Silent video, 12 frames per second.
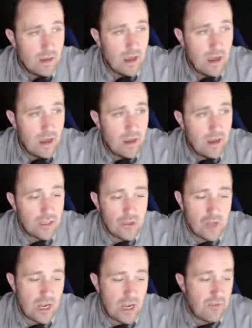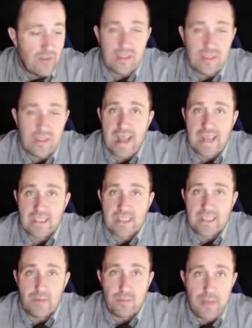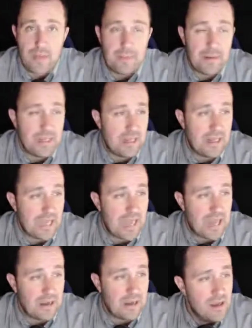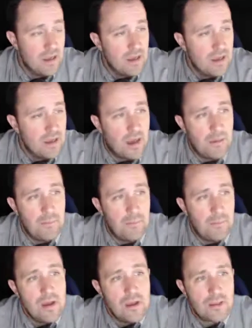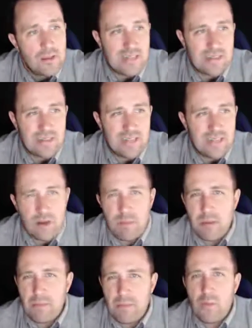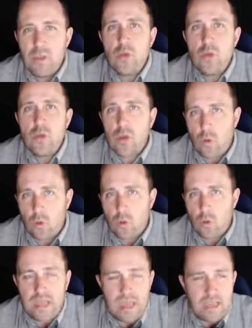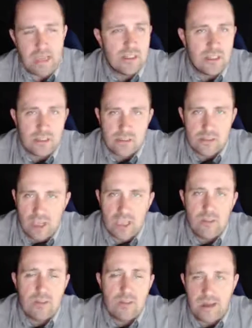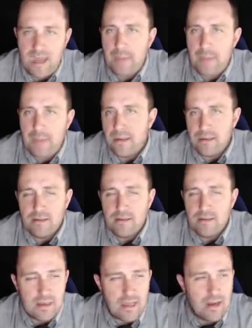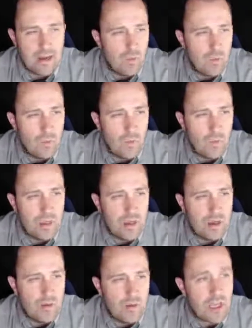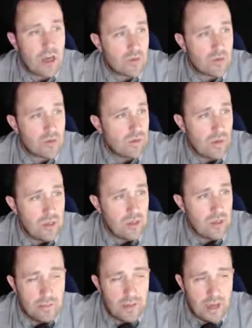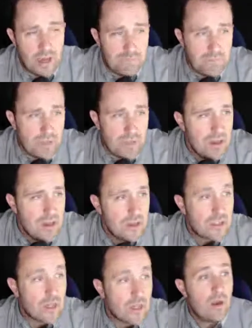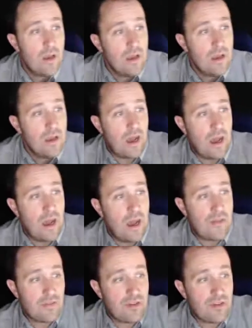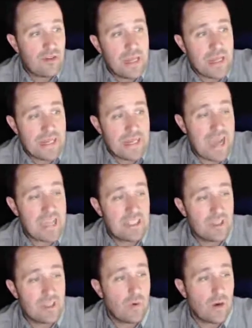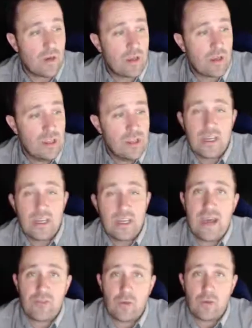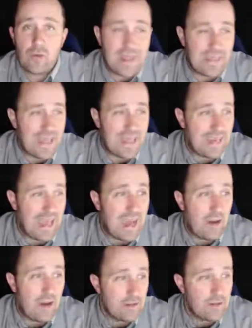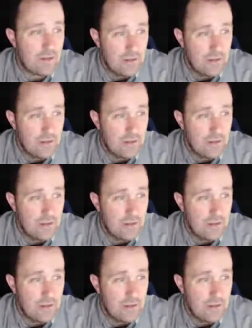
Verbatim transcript: uh, to try to prevent that accident from happening again. Um, so that's that's what I mean by when you record a case, you just document that it happened and, and kind of what the what the cause was and what you did about it. So uh, if somebody dies at work, you're gonna have to write that down,